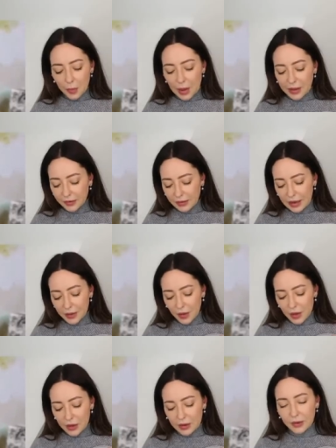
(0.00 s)
Patent
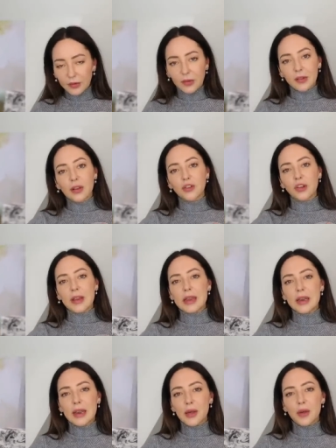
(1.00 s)
leather is
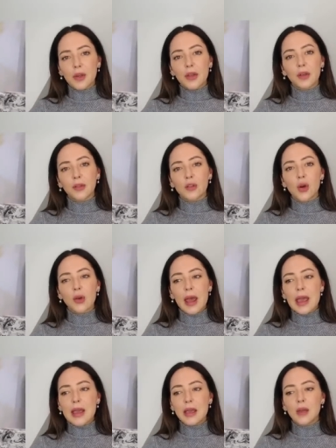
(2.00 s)
essentially leather that's got
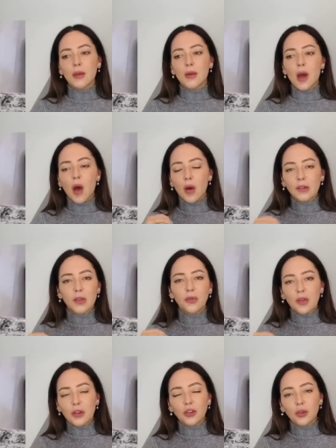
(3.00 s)
a
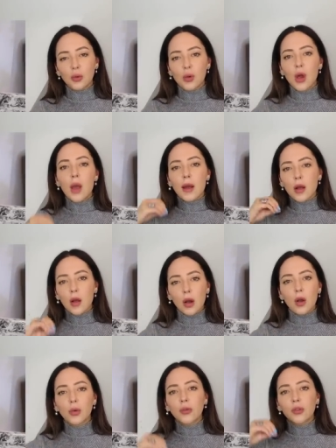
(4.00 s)
artificial
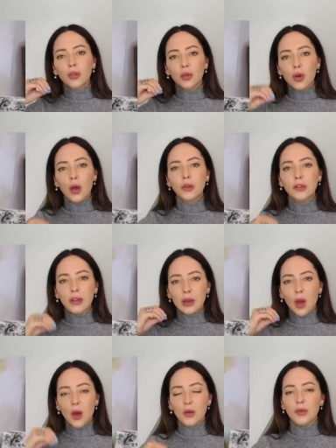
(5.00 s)
gloss
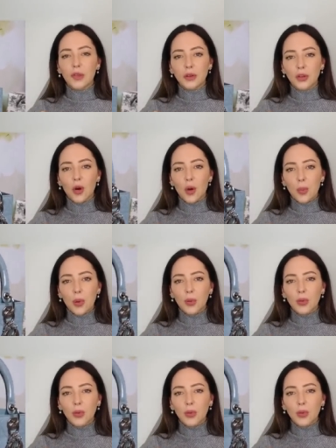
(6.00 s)
coating over the top,